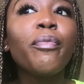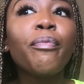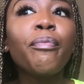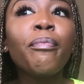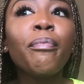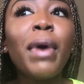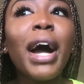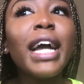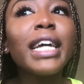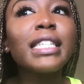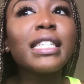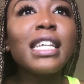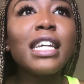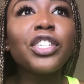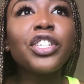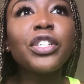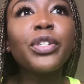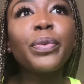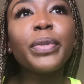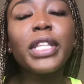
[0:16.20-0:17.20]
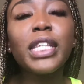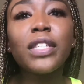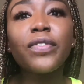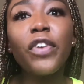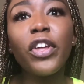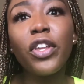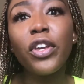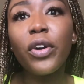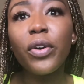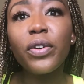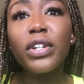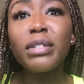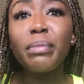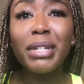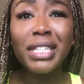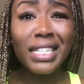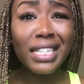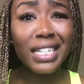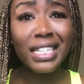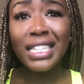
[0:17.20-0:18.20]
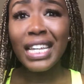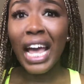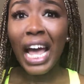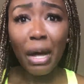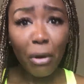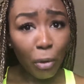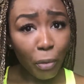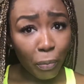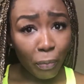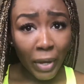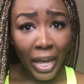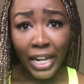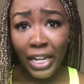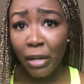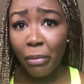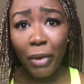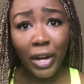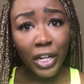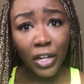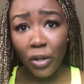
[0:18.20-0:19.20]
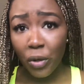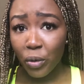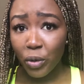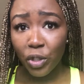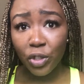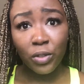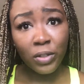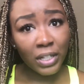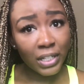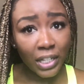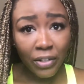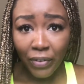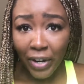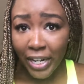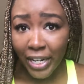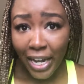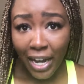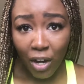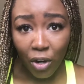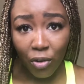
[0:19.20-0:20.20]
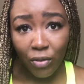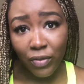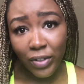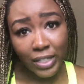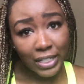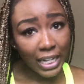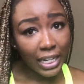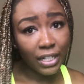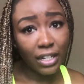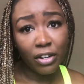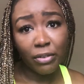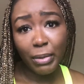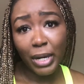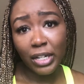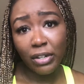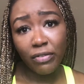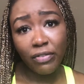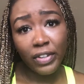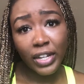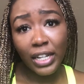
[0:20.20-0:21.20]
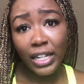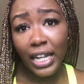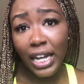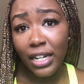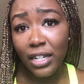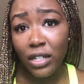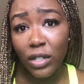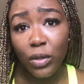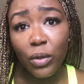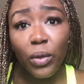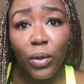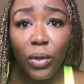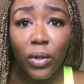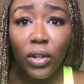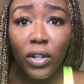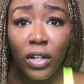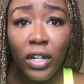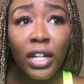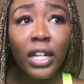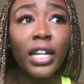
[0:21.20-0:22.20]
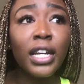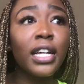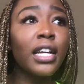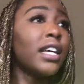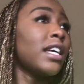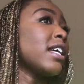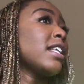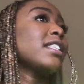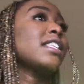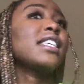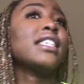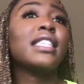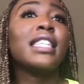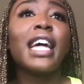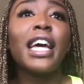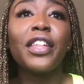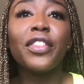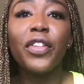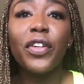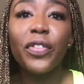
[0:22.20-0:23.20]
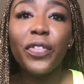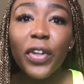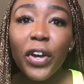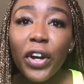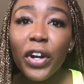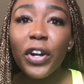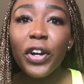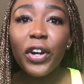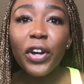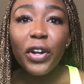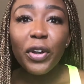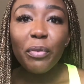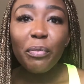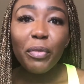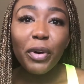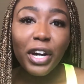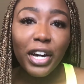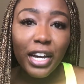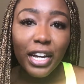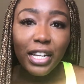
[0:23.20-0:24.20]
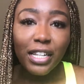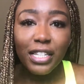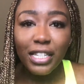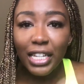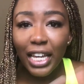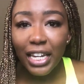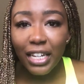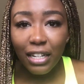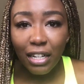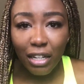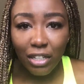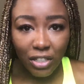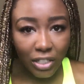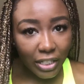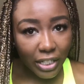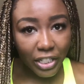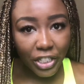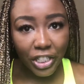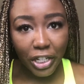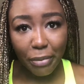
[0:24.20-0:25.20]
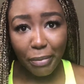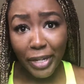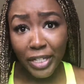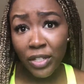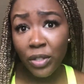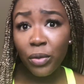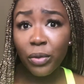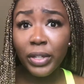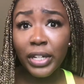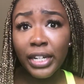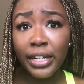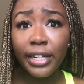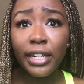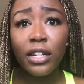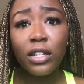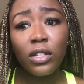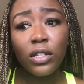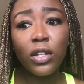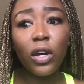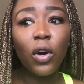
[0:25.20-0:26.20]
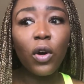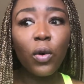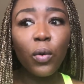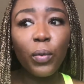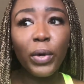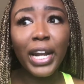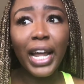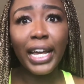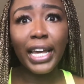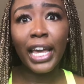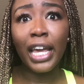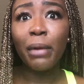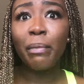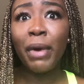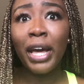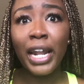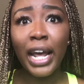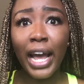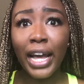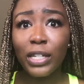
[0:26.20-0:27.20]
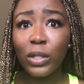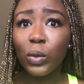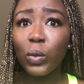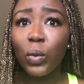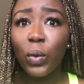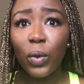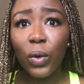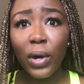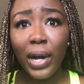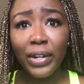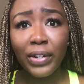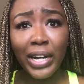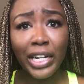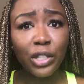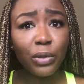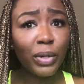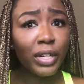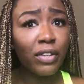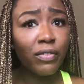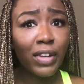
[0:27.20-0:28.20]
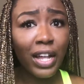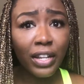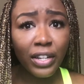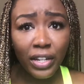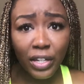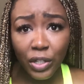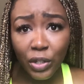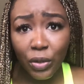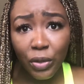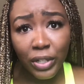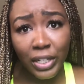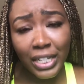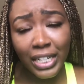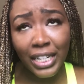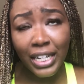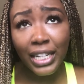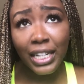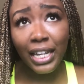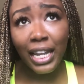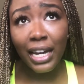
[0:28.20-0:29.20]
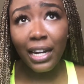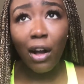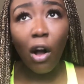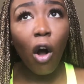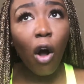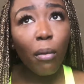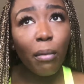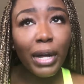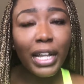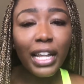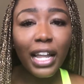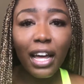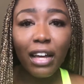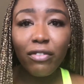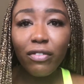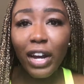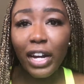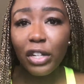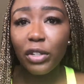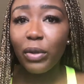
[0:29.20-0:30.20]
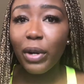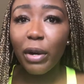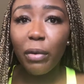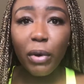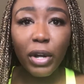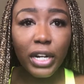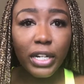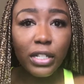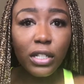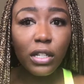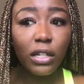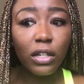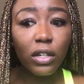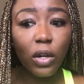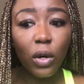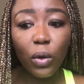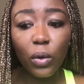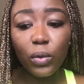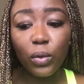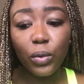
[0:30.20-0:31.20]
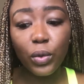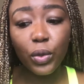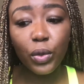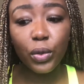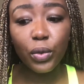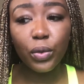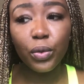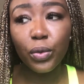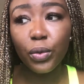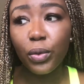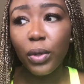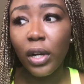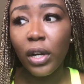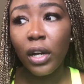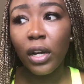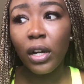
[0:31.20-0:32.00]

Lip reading: my intentions with this video is basically to help anybody who's struggling right now, who feels like they're about to fail out of school, this, that, and the third. But yeah, I'm just gonna share my story. So when I came out of high school, I graduated valedictorian. Like all my life, I knew I wanted to go to